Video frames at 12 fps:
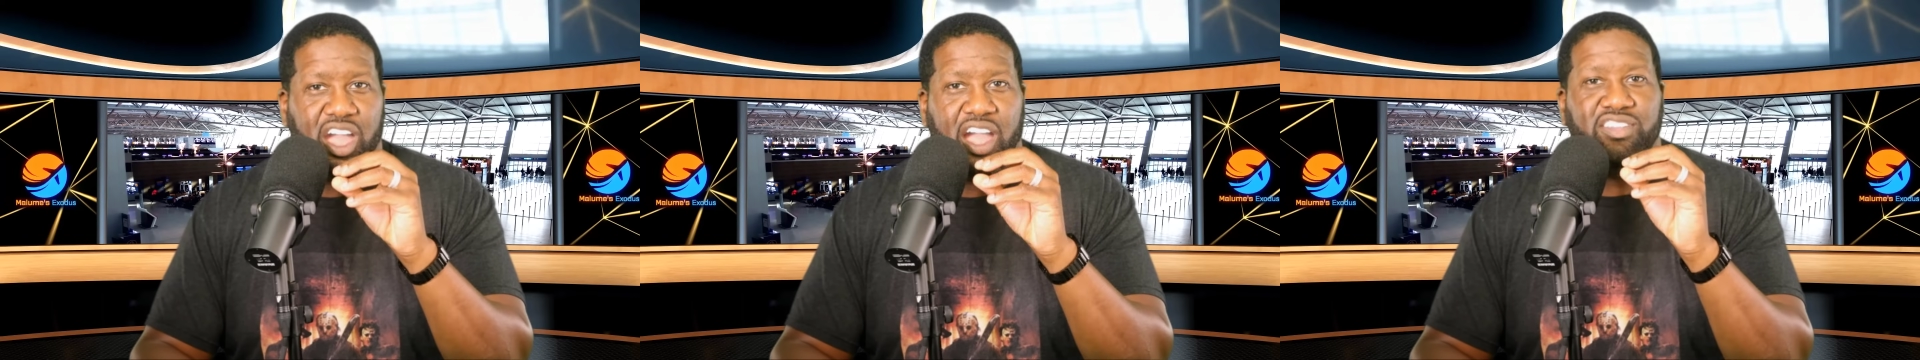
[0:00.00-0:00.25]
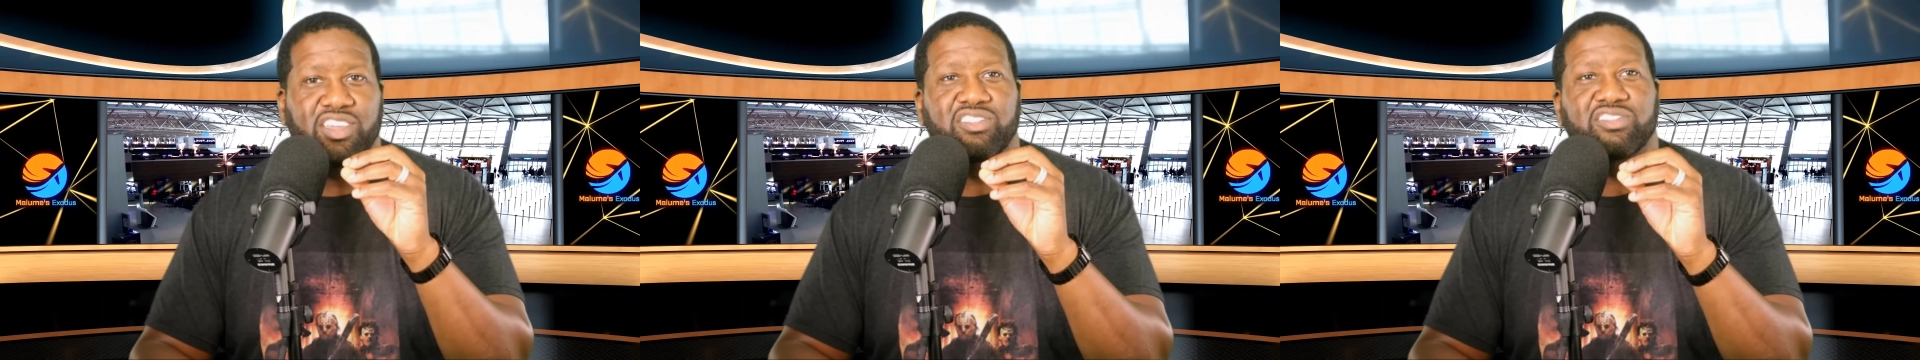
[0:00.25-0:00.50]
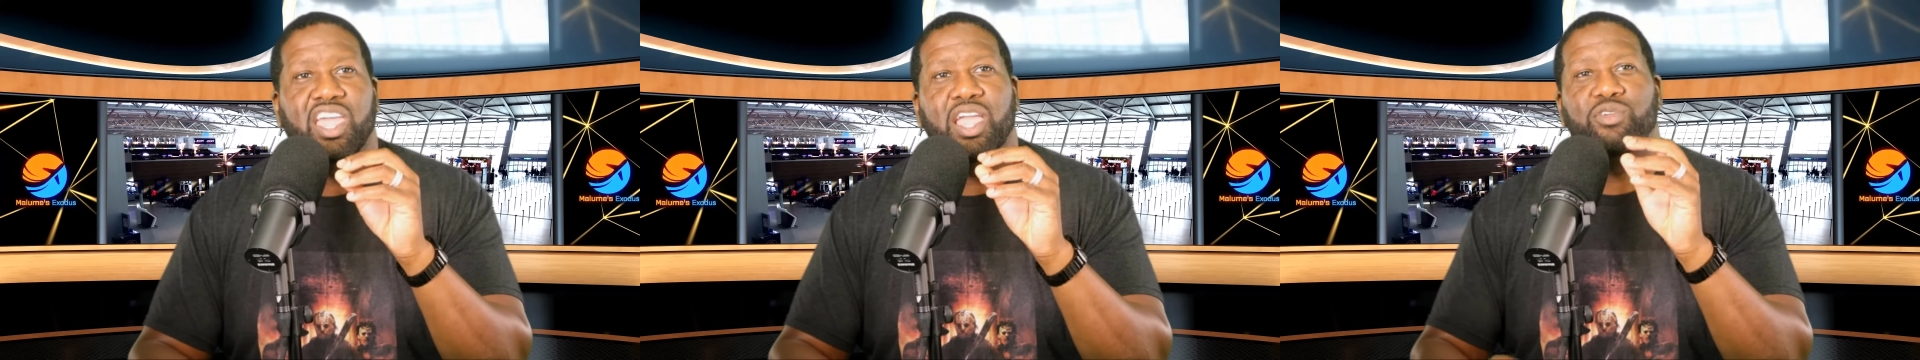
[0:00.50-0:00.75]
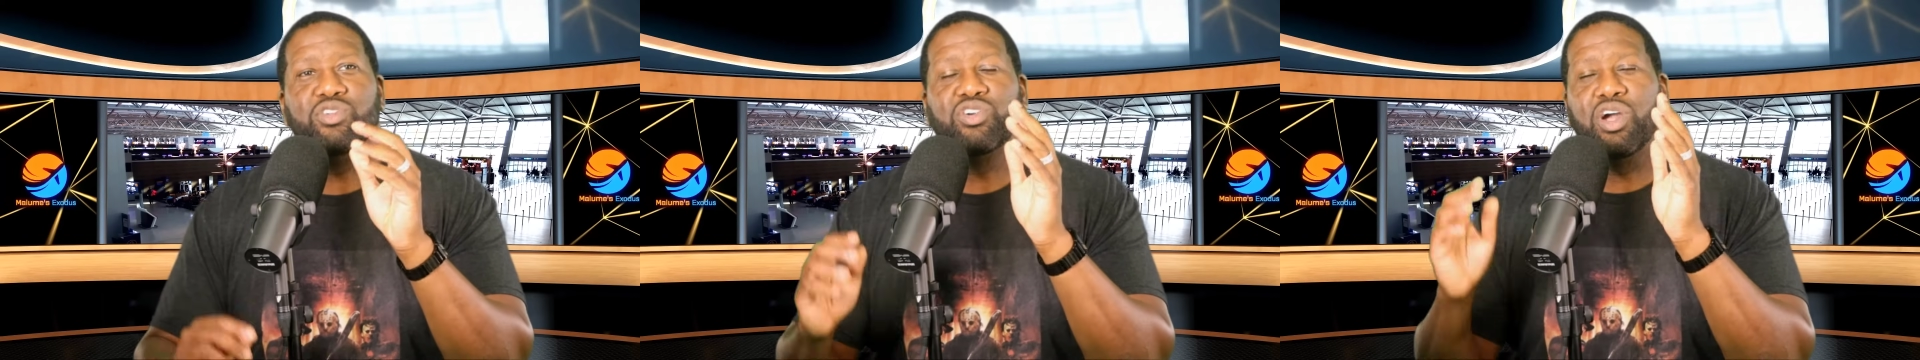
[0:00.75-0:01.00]
Y'all have to
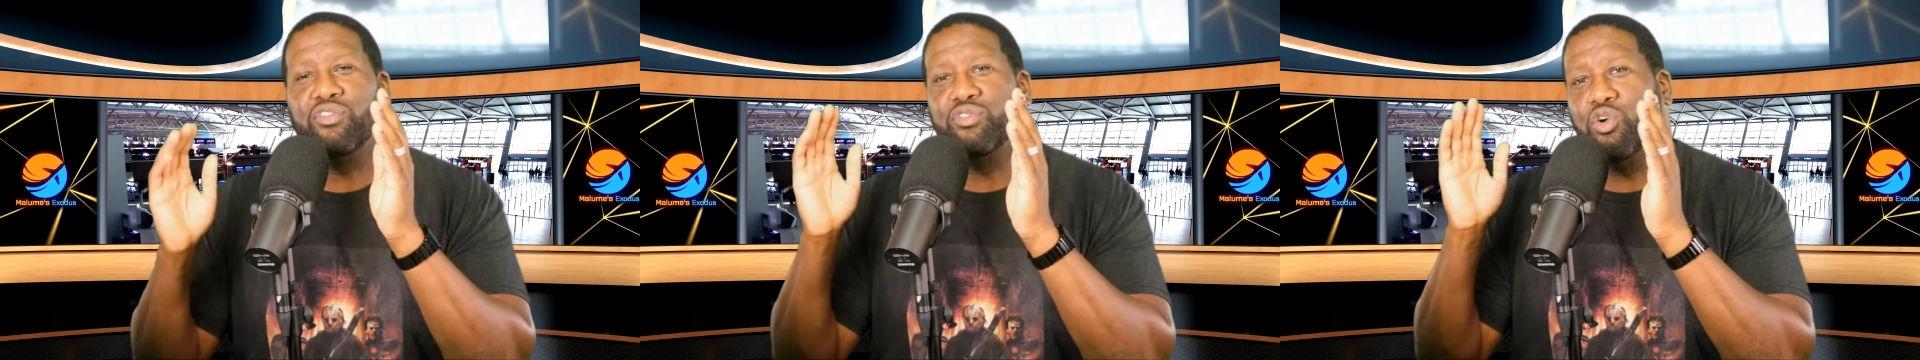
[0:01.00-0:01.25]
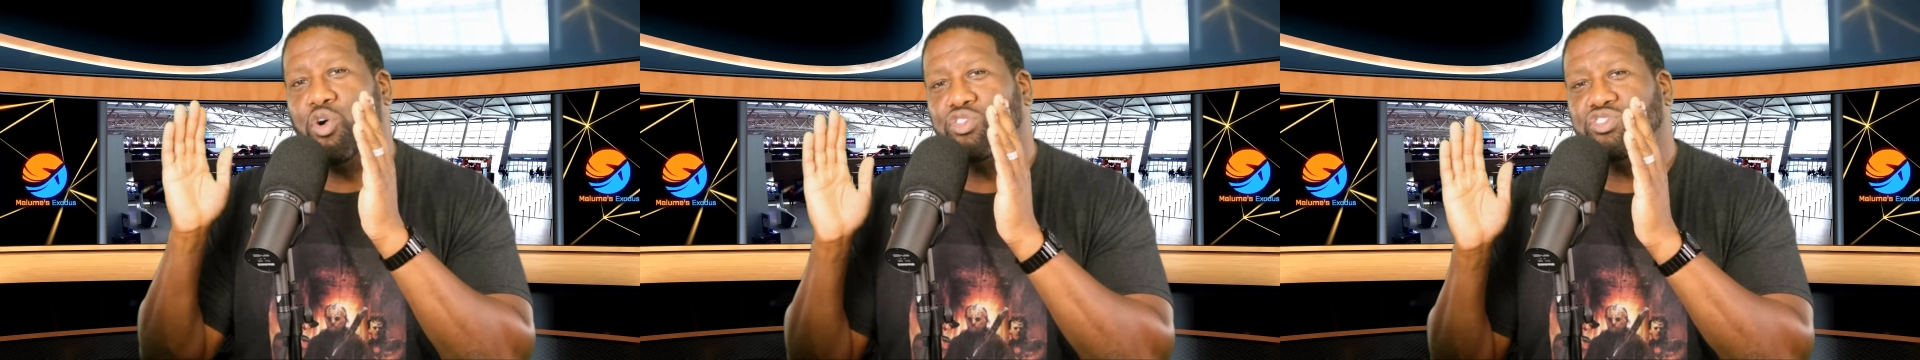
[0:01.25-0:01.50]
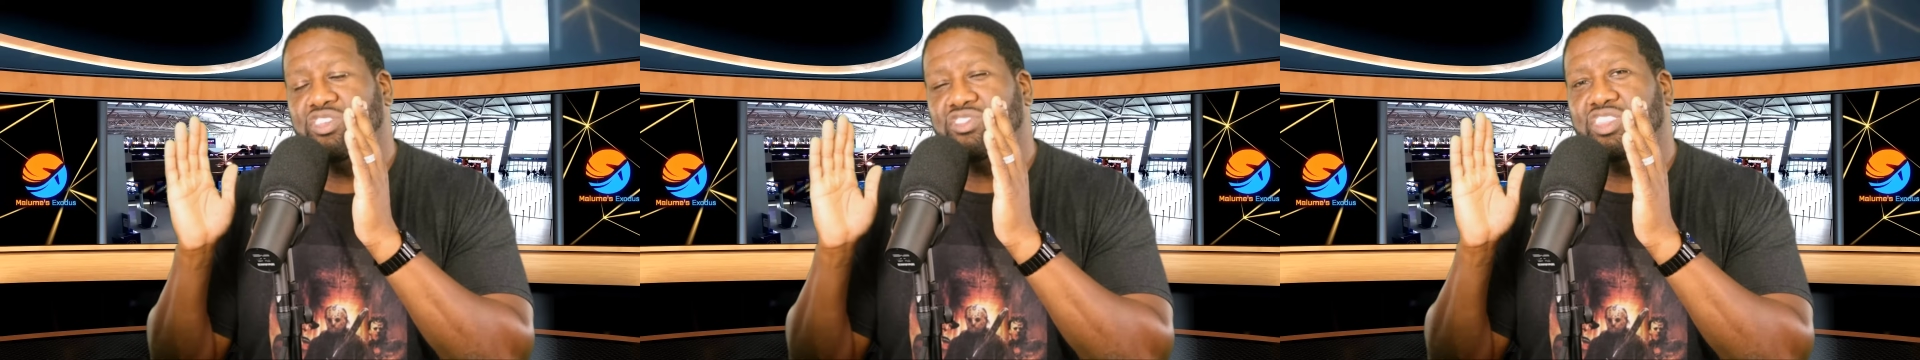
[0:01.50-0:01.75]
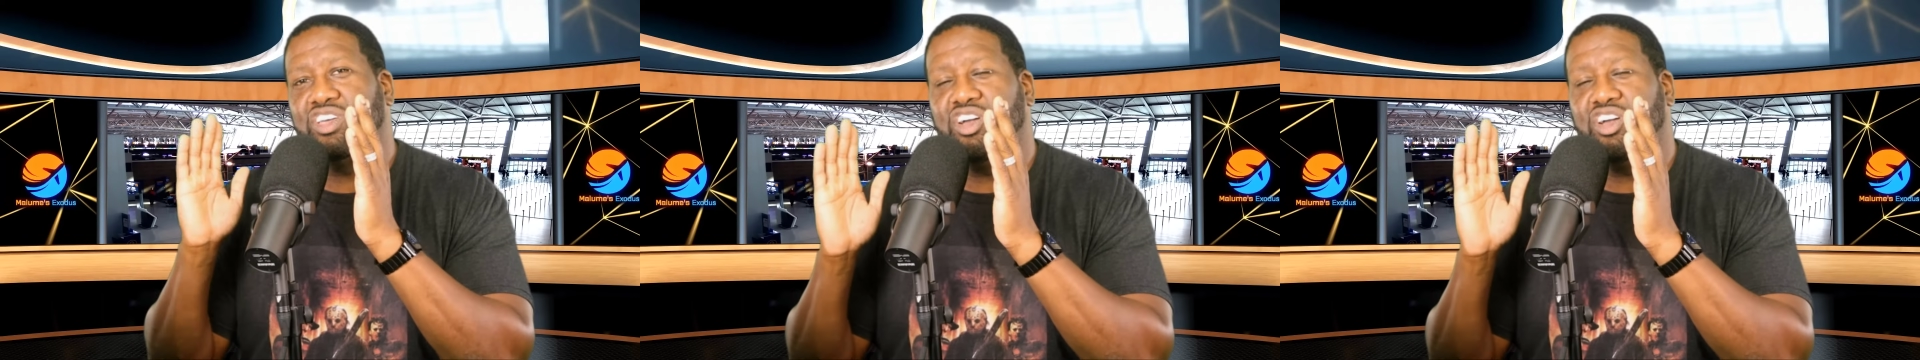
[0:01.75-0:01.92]
understand, when you come going to these other